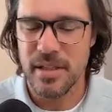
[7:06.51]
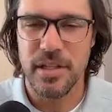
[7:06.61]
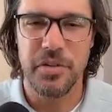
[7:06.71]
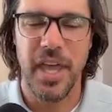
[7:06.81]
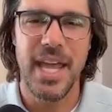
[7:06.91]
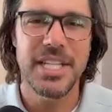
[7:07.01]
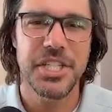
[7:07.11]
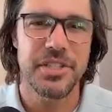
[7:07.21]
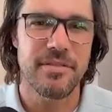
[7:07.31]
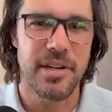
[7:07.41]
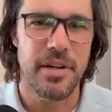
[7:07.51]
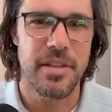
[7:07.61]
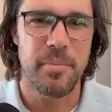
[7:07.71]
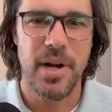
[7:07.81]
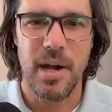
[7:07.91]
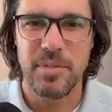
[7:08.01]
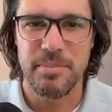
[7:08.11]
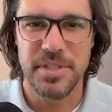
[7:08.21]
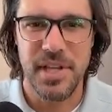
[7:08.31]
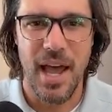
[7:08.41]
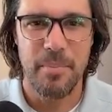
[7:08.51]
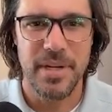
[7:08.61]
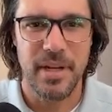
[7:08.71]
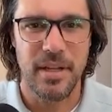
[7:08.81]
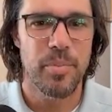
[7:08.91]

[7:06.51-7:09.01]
the location where the problem is happening.